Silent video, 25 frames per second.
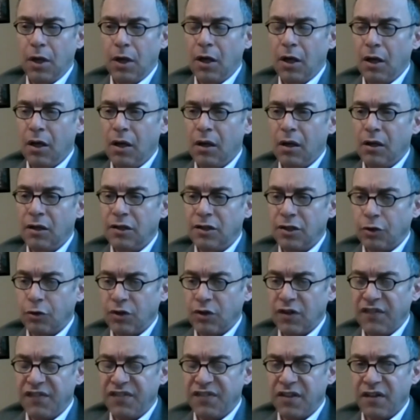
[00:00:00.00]
a
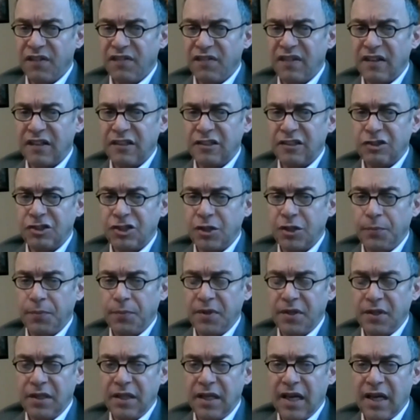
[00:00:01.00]
degree of
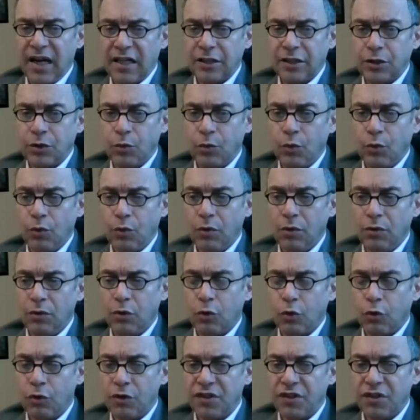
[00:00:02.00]
self-censorship in the
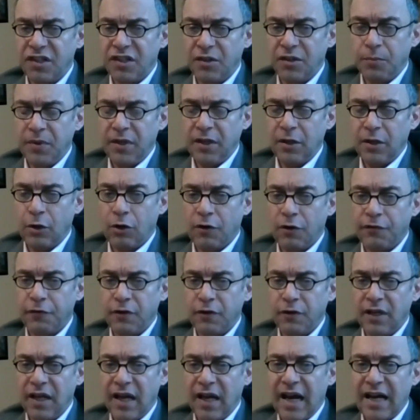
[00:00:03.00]
actual courses being
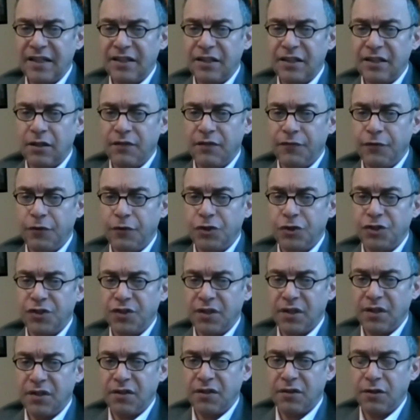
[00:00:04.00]
offered at the
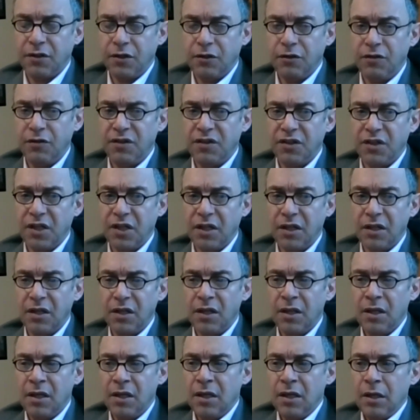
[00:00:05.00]
Confucius Institutes,
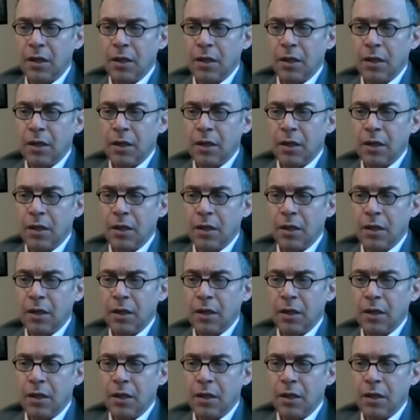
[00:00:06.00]
that